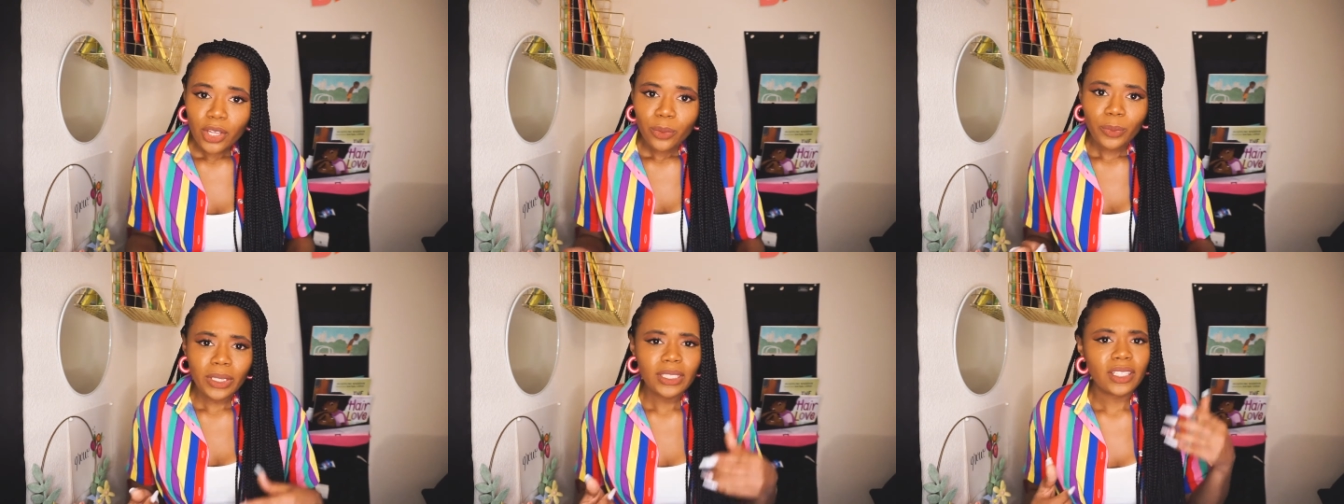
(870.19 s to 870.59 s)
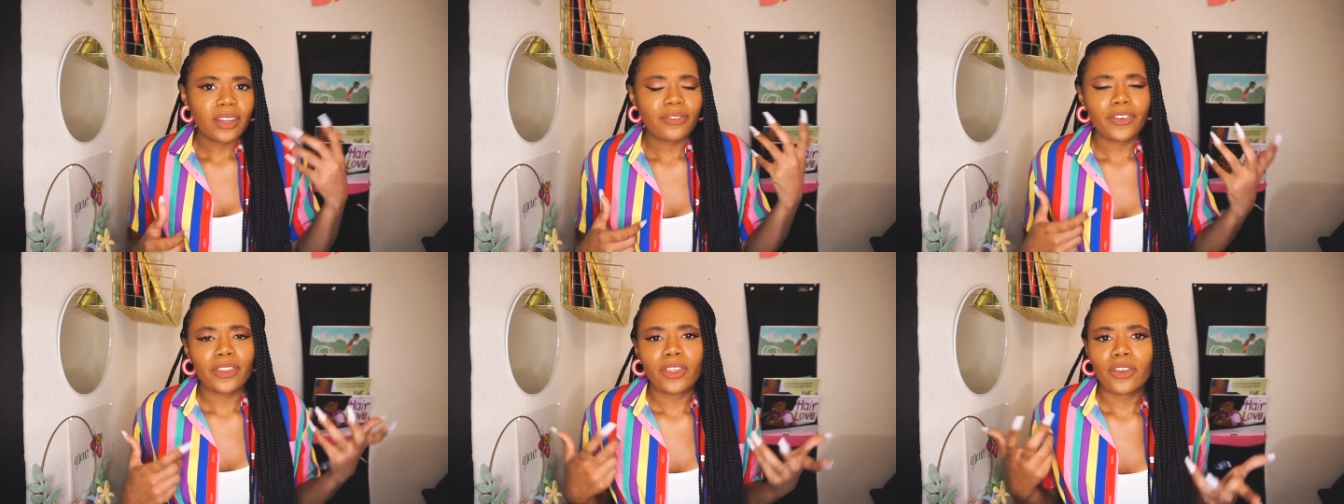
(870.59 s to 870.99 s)
we look
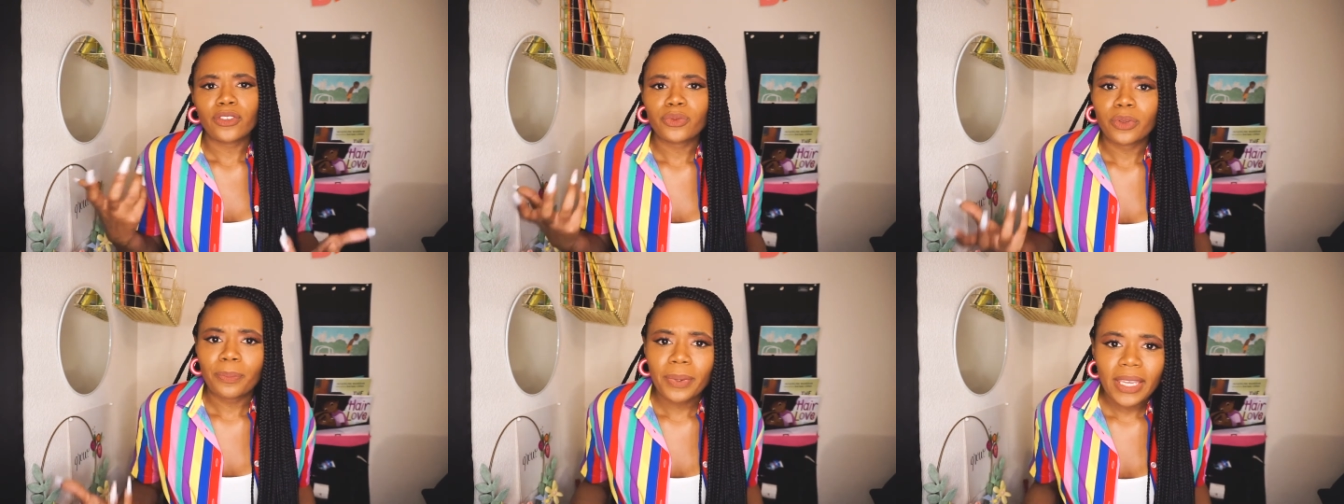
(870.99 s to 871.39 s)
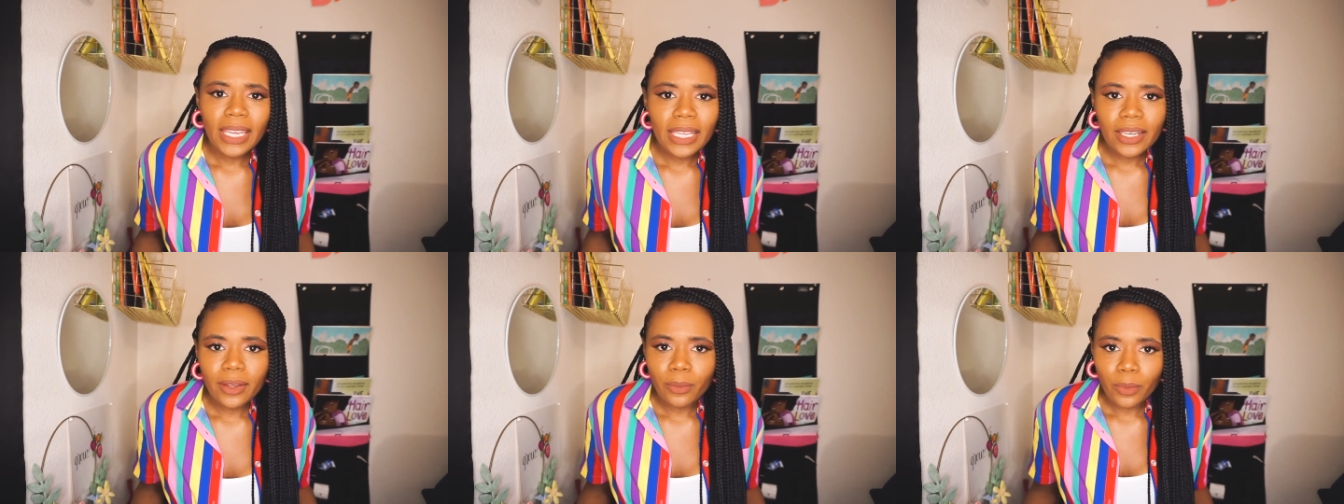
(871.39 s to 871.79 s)
for those
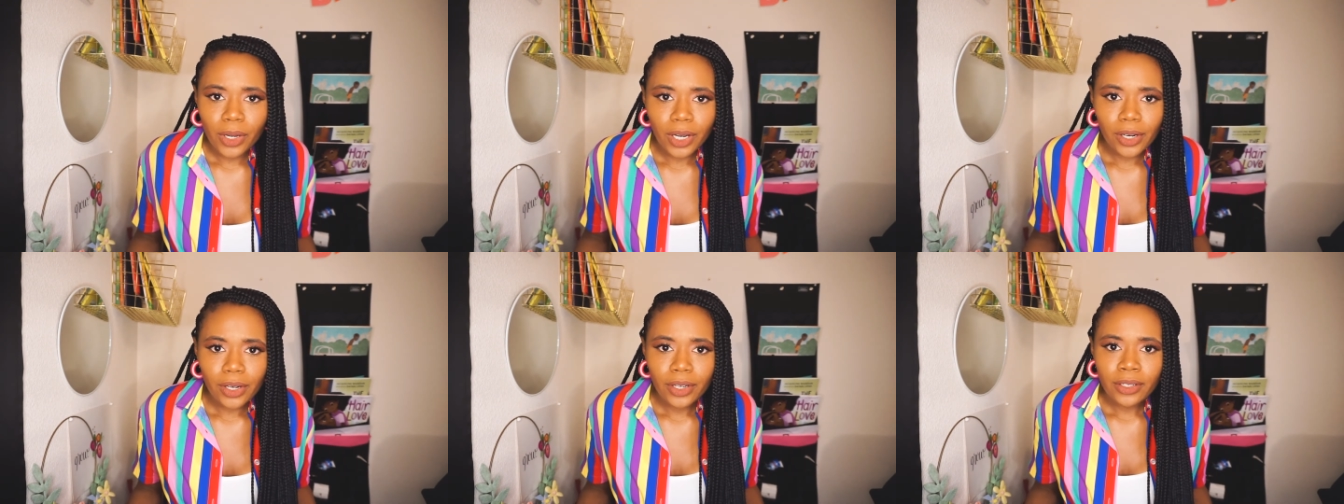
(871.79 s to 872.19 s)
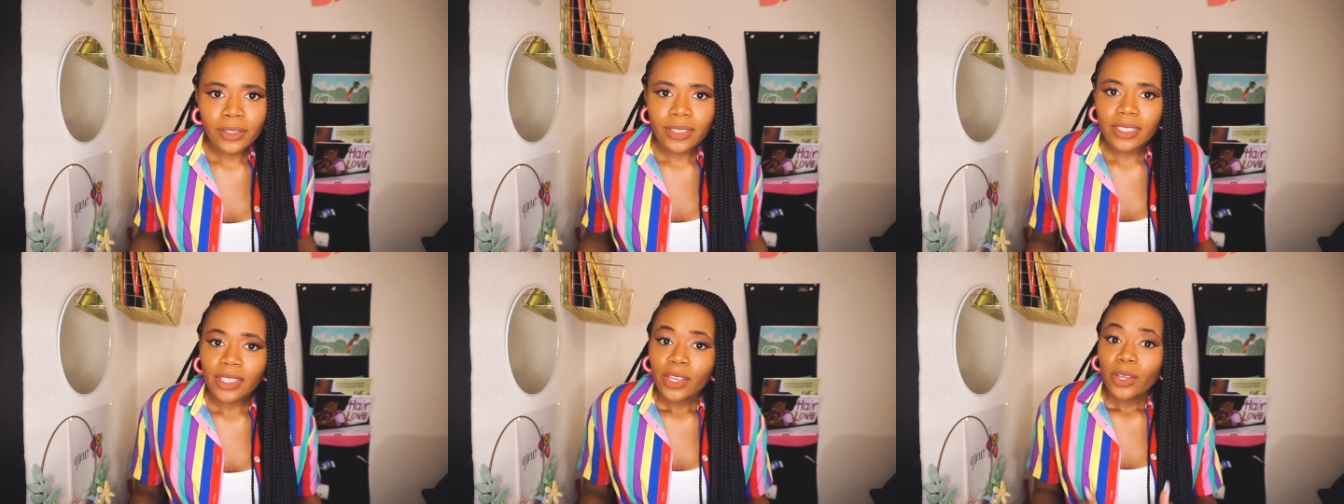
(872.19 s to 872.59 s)
repeated
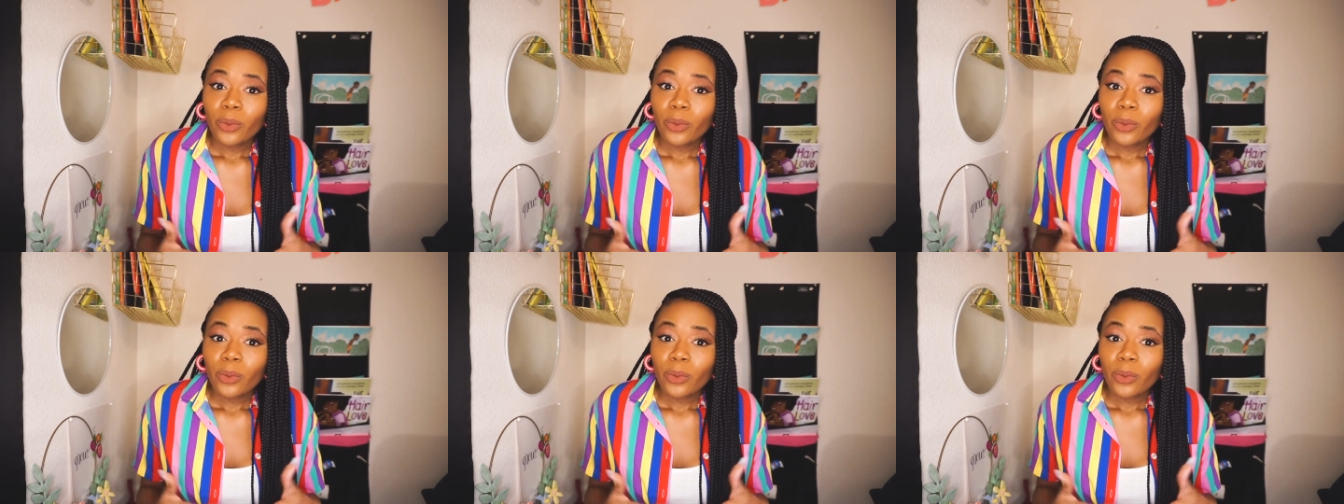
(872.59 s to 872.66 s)
words,